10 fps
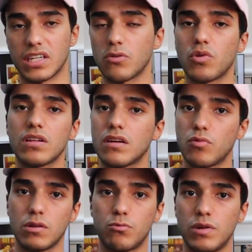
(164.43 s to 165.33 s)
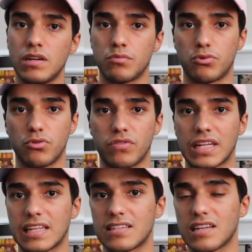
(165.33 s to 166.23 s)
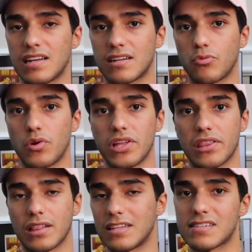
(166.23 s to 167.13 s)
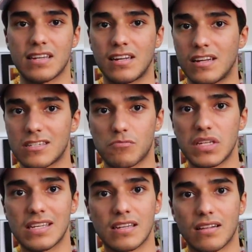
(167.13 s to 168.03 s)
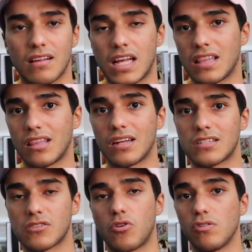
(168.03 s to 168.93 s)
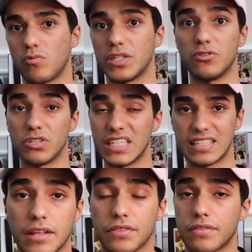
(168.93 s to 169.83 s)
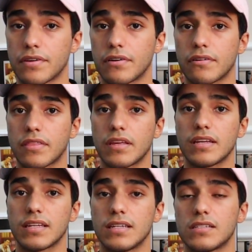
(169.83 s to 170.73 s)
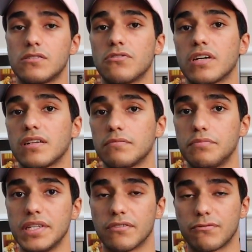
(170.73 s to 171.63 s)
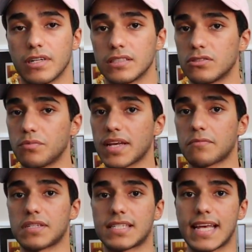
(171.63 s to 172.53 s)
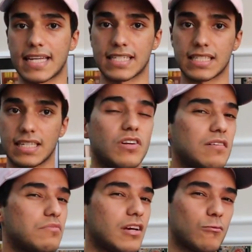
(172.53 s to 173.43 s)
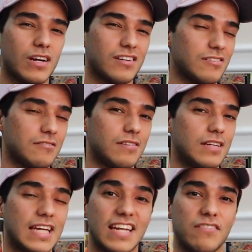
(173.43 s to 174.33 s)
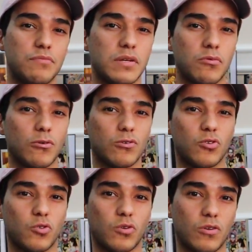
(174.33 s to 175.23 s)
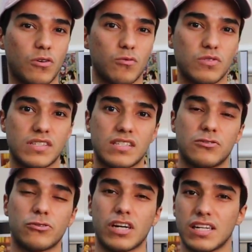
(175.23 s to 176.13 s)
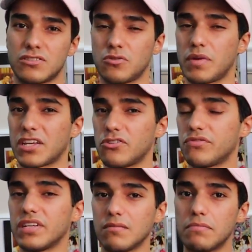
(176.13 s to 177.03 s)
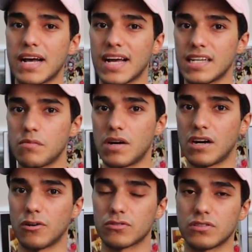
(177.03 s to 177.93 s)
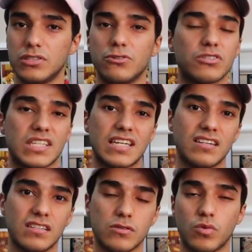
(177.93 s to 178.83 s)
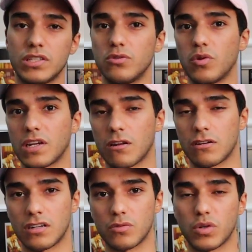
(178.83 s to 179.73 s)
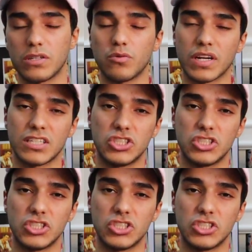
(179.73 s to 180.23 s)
It will really improve, at least like with listening and speaking, and that's all what you need. And third thing is, do not be afraid to make mistakes. Do not be around negative people who always try to make you feel bad about your skills, what you want to learn, what you want to